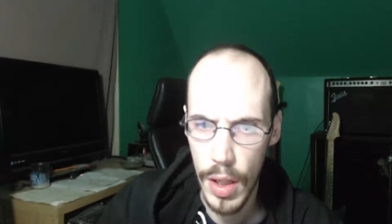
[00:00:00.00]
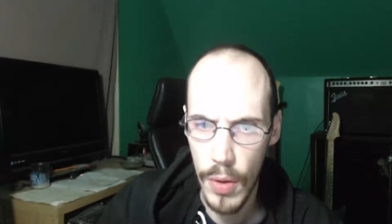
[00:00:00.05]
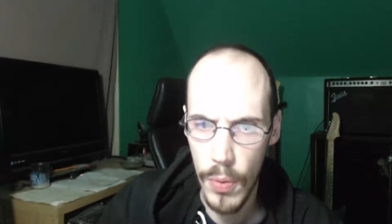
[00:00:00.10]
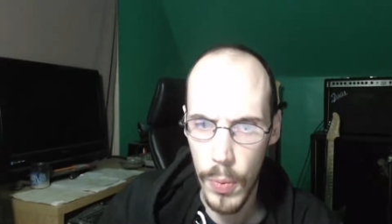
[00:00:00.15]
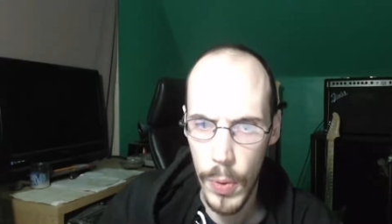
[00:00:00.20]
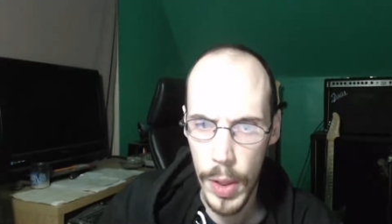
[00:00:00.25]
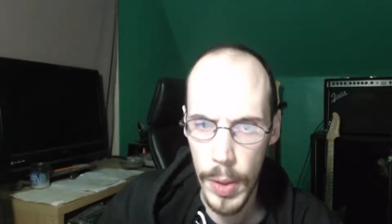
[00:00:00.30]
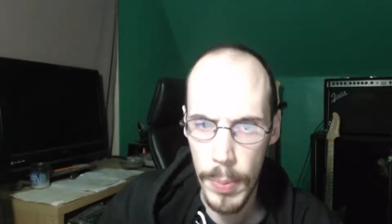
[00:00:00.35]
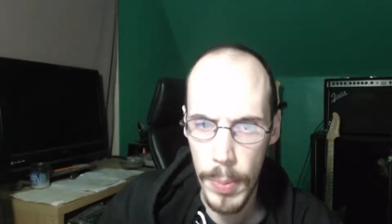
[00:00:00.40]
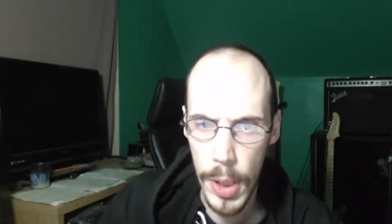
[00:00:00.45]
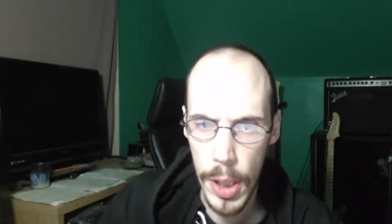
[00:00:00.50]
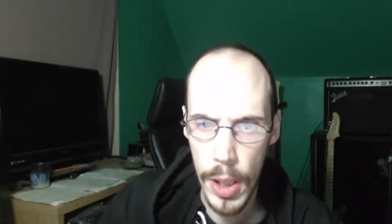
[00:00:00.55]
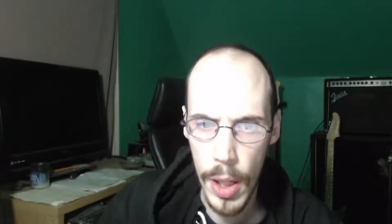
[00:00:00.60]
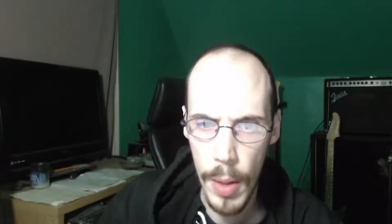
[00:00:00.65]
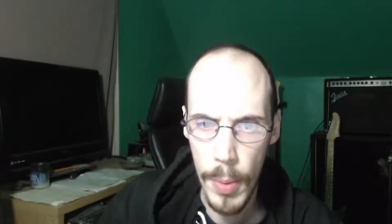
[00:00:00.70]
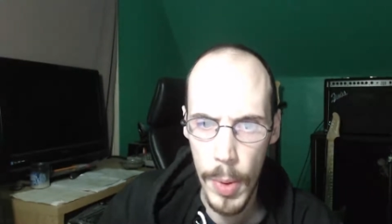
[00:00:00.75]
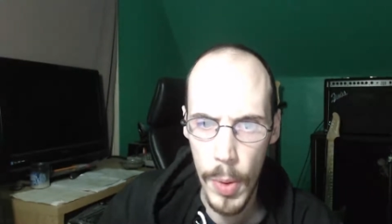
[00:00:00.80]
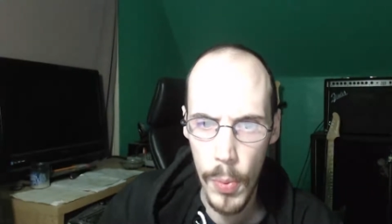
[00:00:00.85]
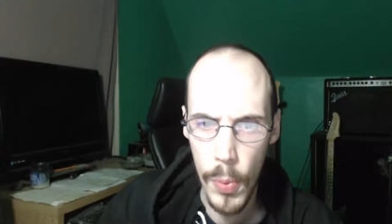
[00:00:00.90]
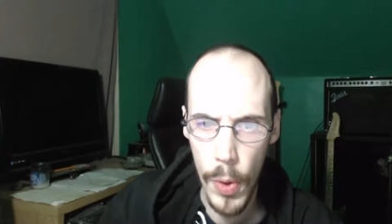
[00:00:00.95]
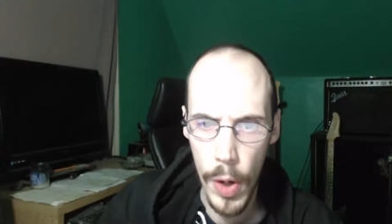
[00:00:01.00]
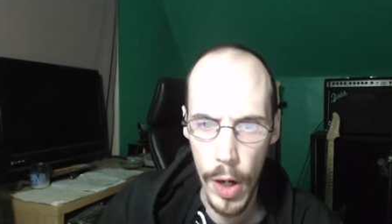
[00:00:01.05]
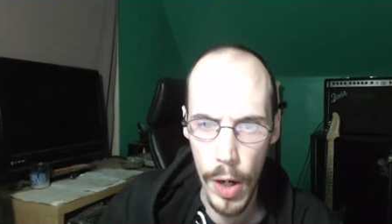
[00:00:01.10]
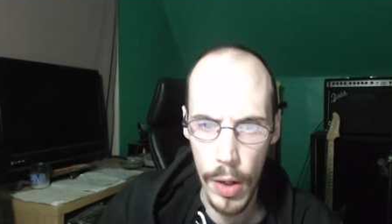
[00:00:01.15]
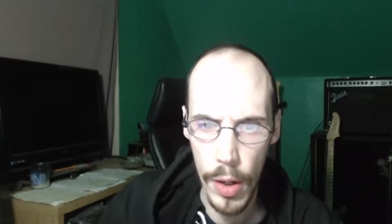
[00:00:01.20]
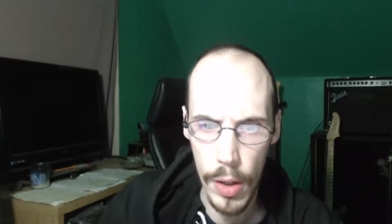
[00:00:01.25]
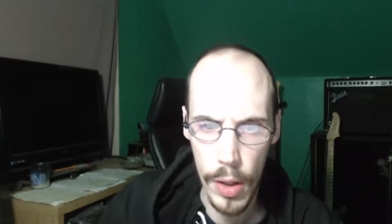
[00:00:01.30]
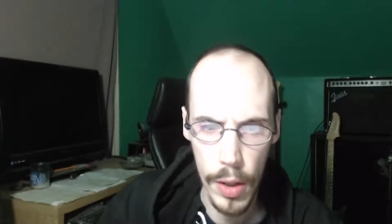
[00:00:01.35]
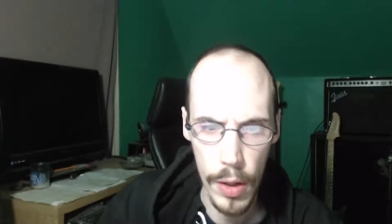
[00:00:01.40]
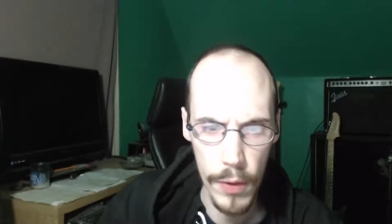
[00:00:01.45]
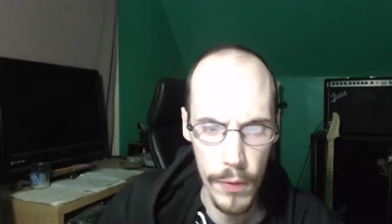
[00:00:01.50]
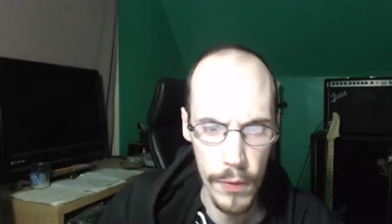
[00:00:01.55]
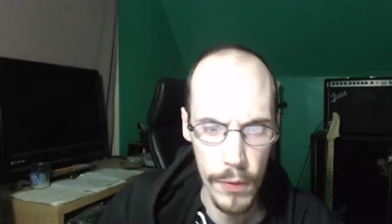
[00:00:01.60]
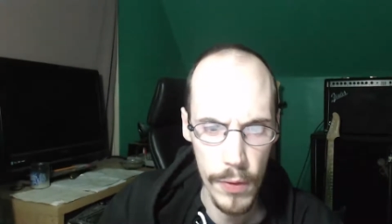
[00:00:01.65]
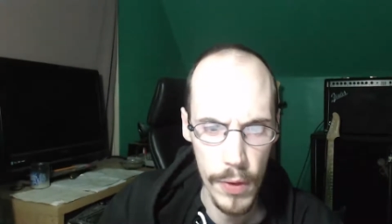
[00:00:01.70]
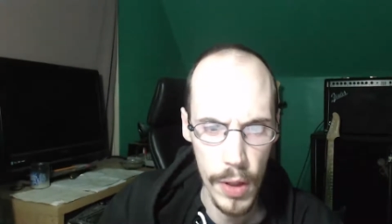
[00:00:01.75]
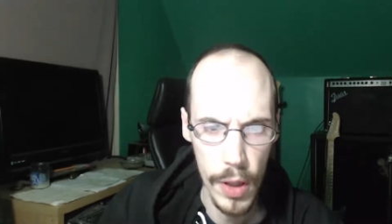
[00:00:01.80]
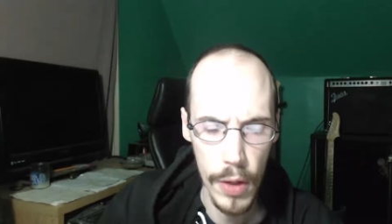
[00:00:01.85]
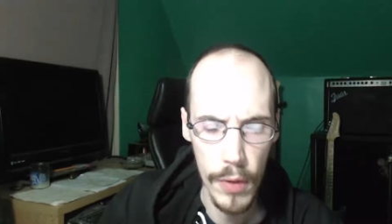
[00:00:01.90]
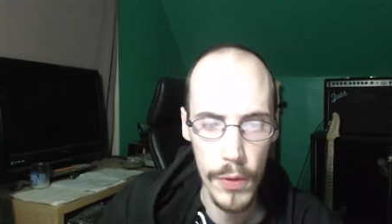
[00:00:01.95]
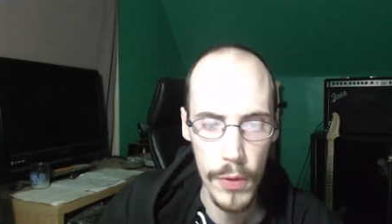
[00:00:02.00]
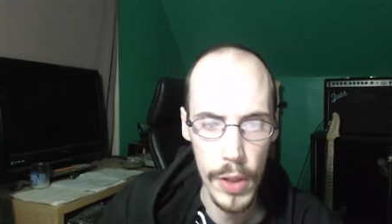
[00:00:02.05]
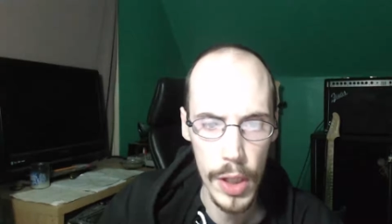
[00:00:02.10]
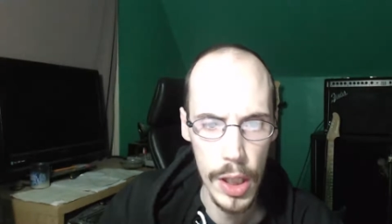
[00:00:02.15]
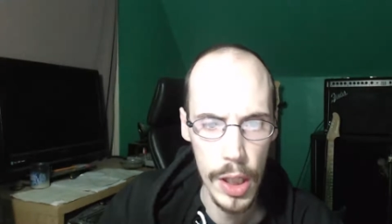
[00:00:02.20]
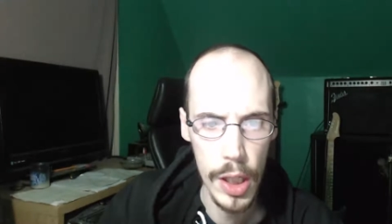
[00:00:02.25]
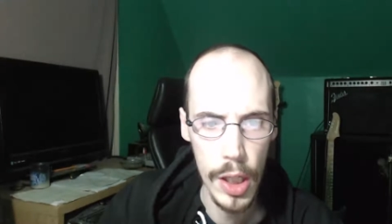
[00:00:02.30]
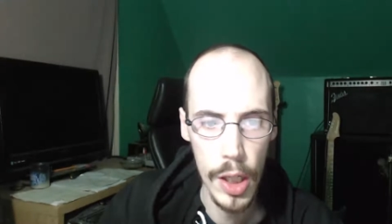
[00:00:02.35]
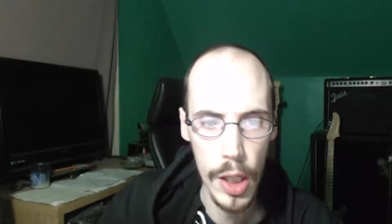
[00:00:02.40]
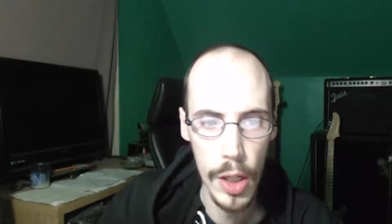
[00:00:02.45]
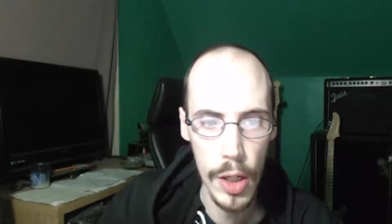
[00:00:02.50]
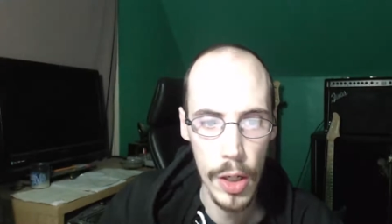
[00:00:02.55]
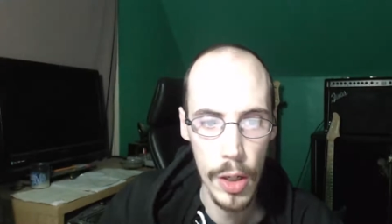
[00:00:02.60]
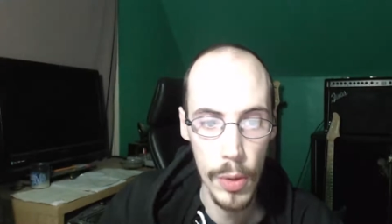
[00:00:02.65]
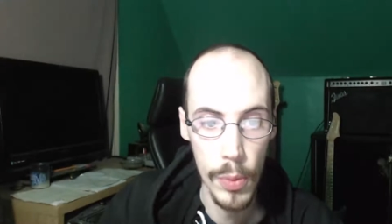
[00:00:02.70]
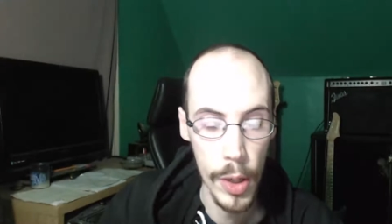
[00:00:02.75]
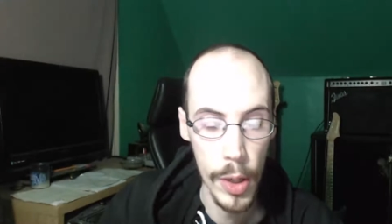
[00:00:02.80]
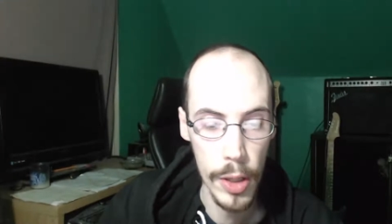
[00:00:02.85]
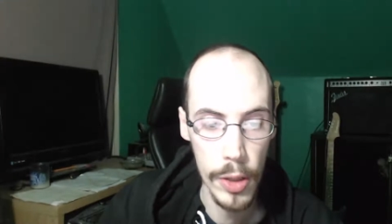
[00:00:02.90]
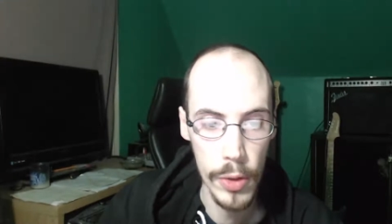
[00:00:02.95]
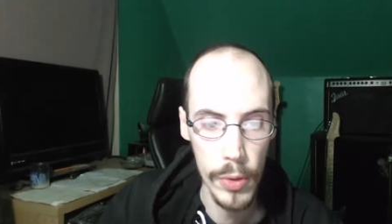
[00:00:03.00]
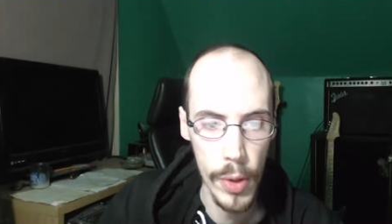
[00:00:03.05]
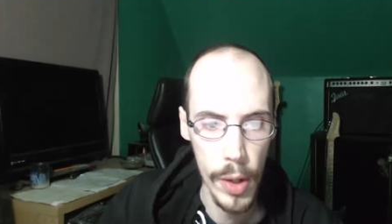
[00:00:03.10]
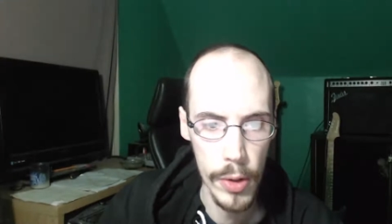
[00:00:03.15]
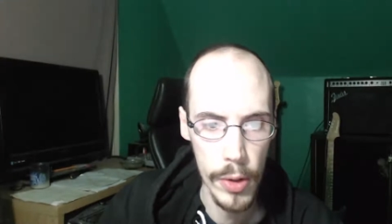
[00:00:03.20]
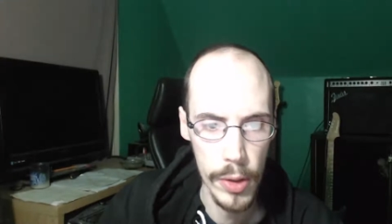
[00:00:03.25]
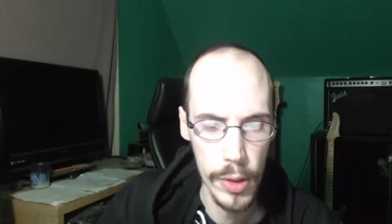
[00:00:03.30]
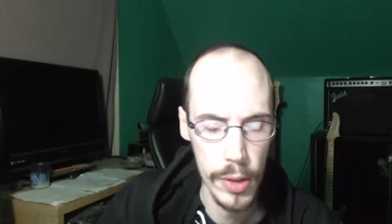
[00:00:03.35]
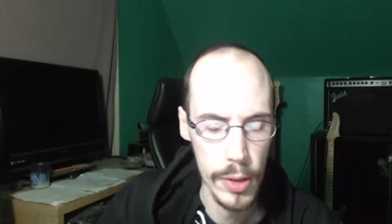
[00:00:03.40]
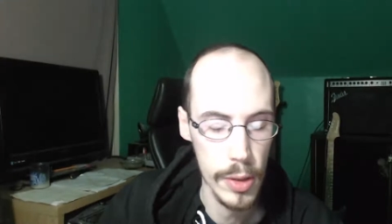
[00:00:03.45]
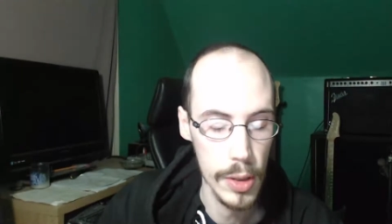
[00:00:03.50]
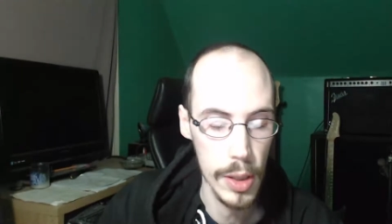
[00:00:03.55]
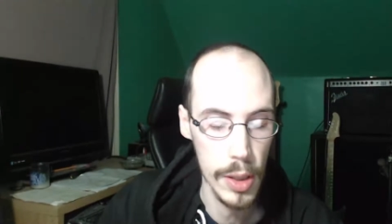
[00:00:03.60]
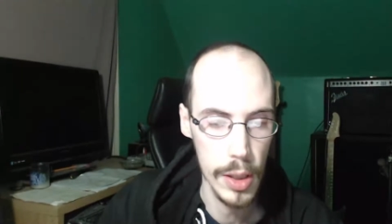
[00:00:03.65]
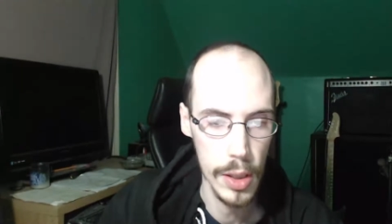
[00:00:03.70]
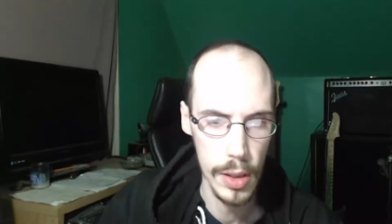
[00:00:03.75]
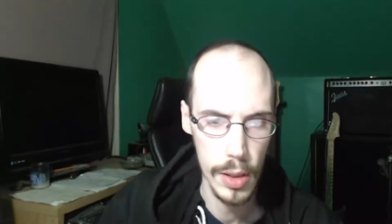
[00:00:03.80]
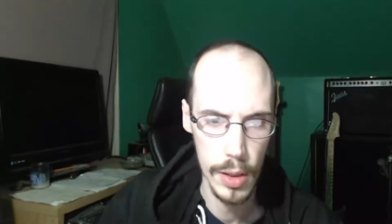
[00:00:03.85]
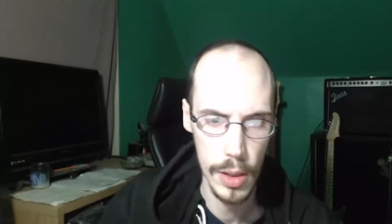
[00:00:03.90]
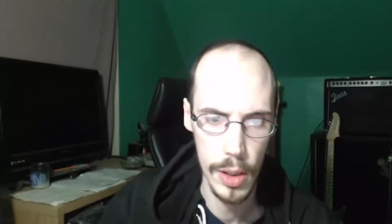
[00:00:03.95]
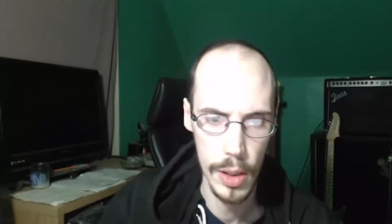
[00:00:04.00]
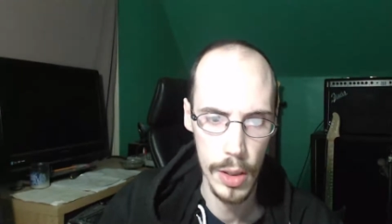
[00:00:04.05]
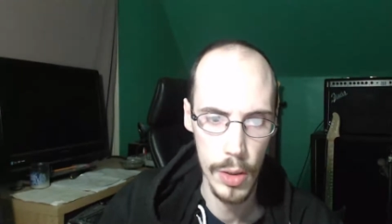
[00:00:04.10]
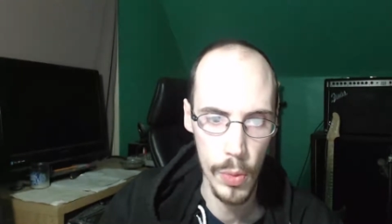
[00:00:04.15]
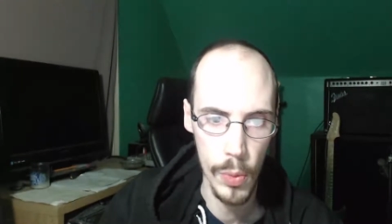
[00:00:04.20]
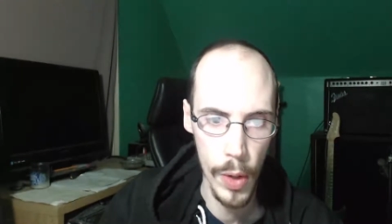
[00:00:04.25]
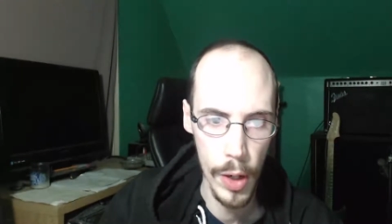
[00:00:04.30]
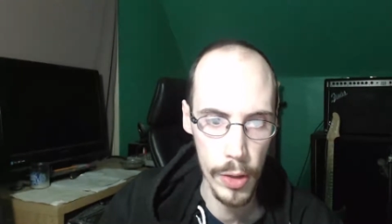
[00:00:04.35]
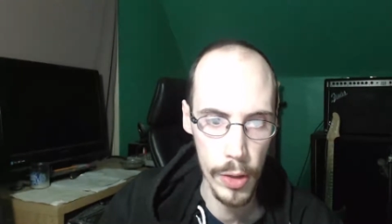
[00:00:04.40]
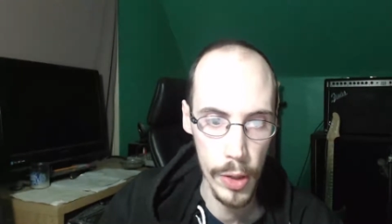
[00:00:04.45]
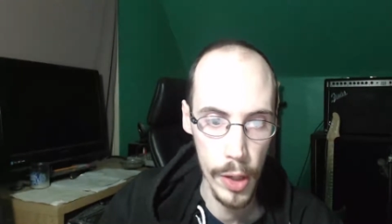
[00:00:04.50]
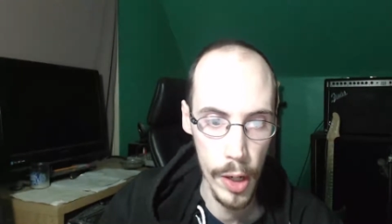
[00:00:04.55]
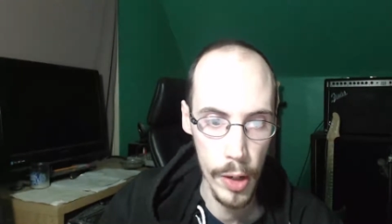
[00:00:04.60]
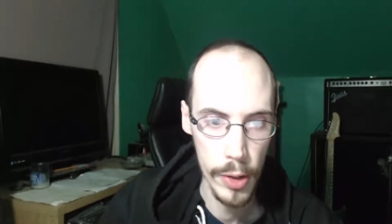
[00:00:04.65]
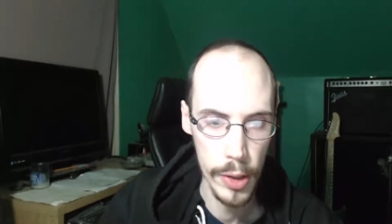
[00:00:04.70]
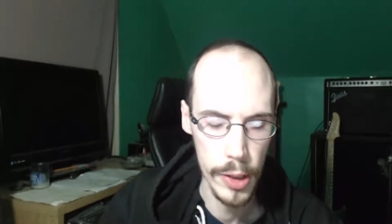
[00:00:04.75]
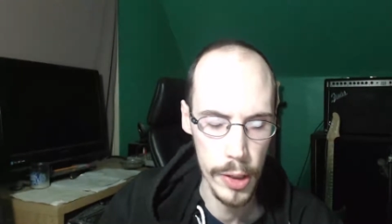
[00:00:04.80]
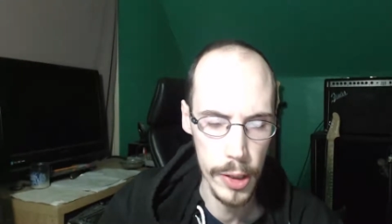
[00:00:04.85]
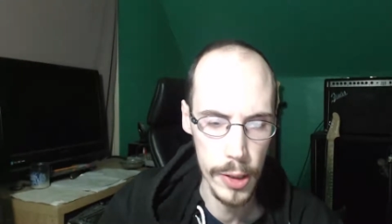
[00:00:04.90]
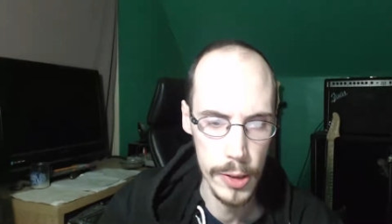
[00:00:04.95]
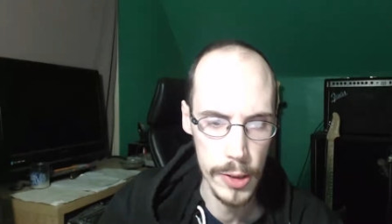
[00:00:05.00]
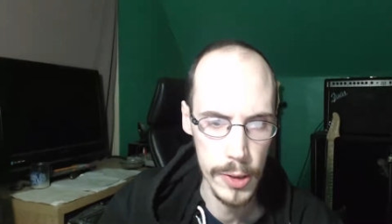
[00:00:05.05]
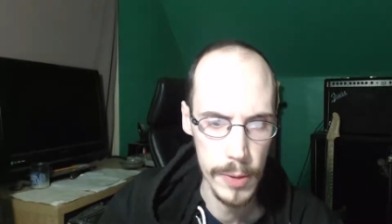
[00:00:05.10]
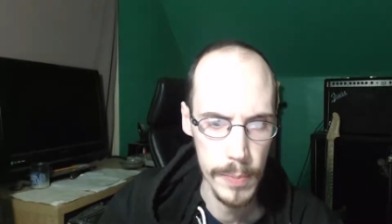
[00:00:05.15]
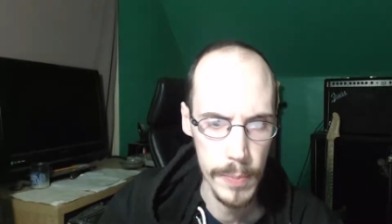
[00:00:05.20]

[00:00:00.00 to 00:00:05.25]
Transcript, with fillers: We become aware of any irregularities.